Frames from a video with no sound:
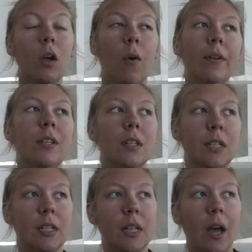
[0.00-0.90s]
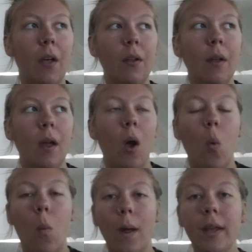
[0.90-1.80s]
go into detail.
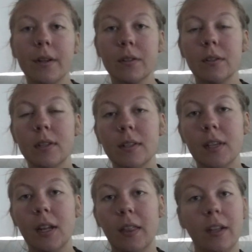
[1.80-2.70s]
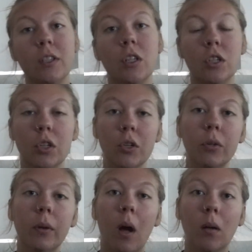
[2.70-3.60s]
One exercise that I like to do,
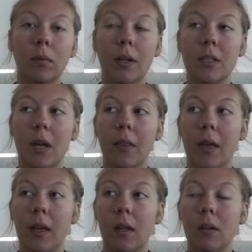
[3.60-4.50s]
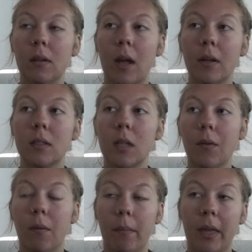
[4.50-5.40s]
I'll write down like next
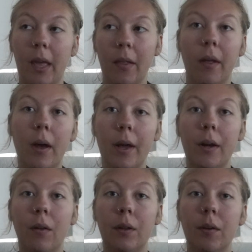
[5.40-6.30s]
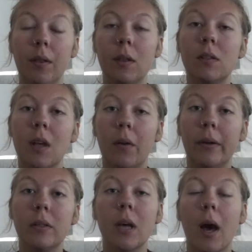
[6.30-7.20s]
level Michaela, and I'll literally list out an
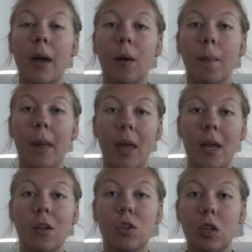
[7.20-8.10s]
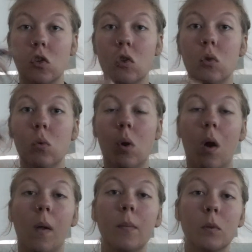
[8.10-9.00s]
entire page, like 2
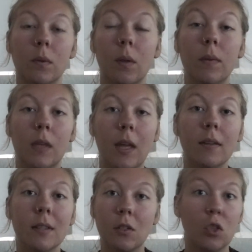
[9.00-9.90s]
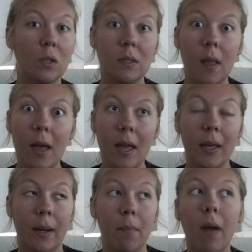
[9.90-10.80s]
columns worth of things that she's like
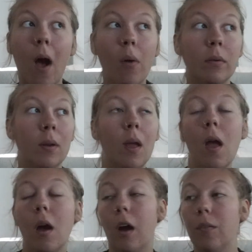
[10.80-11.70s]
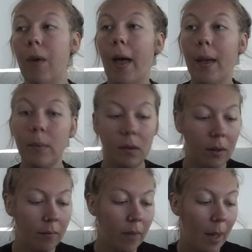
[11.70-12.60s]
and about, and her vibe and
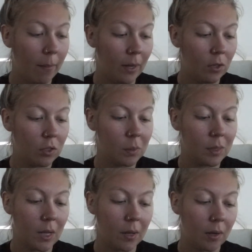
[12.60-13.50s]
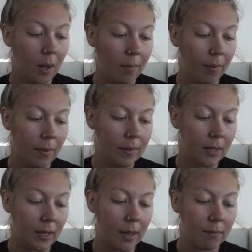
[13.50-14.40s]
all of that. But I just put down a couple of things
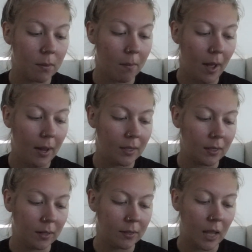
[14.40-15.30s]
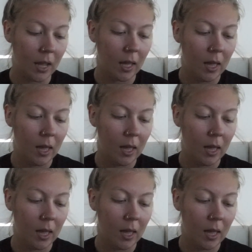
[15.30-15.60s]
that came to mind, and I was like,